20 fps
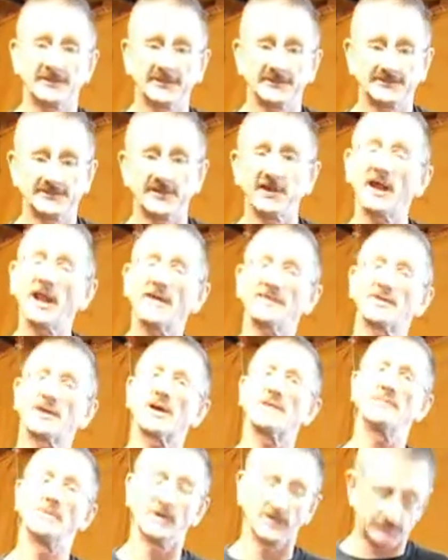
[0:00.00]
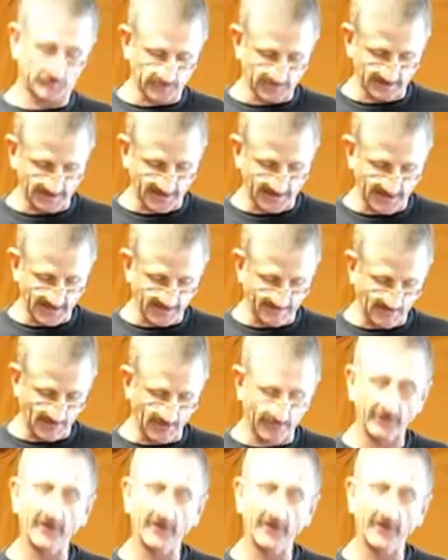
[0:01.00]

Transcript: Still haven't come up with a name on it.